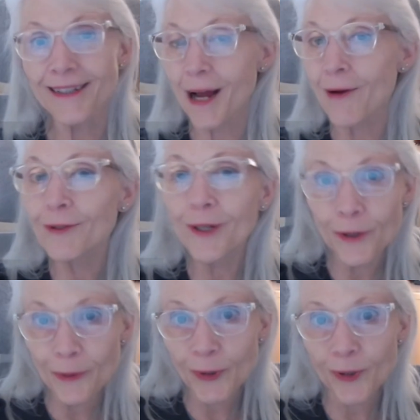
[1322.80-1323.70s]

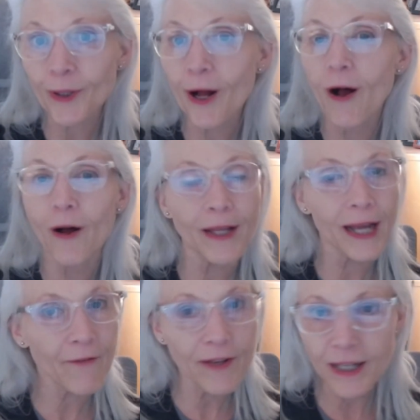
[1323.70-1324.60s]
Downloadable.
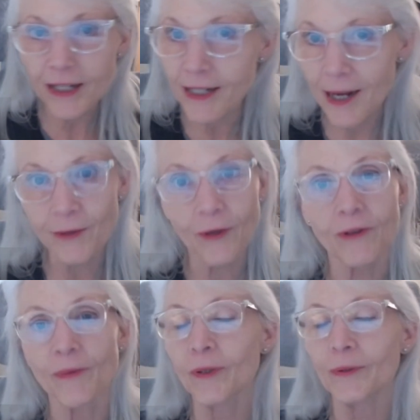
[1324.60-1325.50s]
Everything's
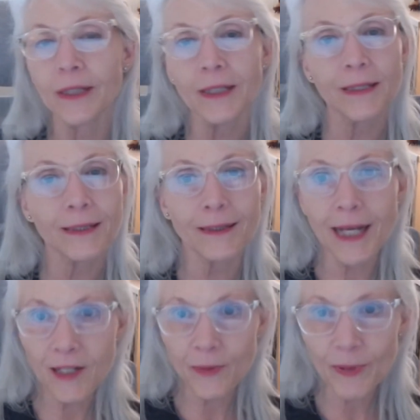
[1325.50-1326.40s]
downloadable. The
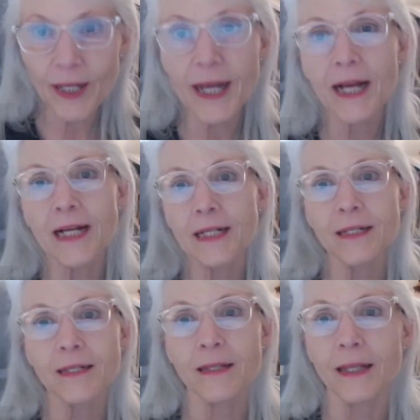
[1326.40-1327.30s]
lesson
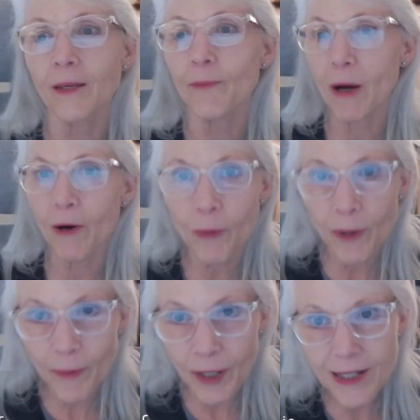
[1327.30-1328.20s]
plans, the
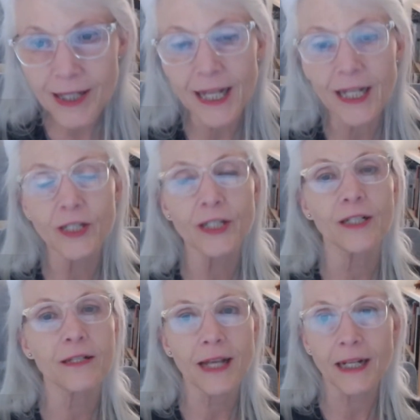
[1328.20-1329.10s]
PowerPoint
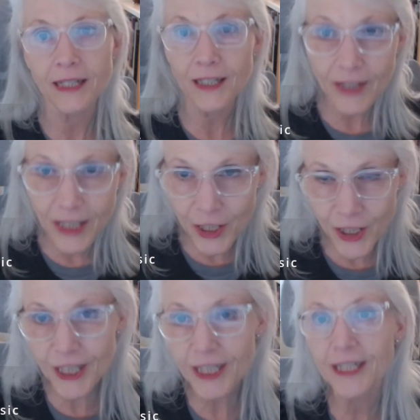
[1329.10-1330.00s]
presentations, the activity
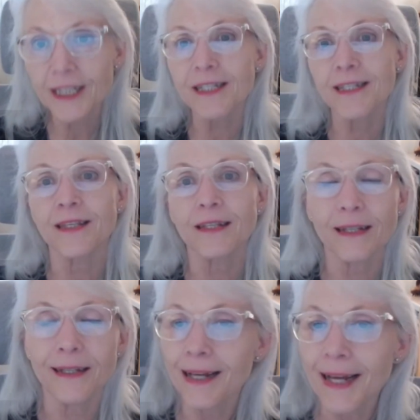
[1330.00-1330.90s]
sheets,
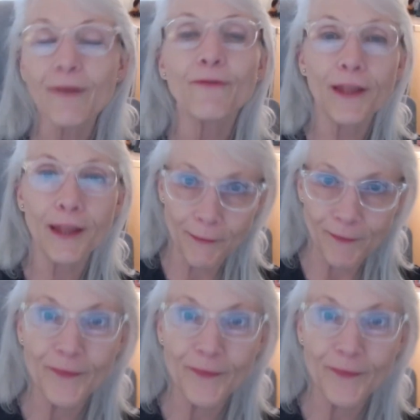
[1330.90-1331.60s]
everything.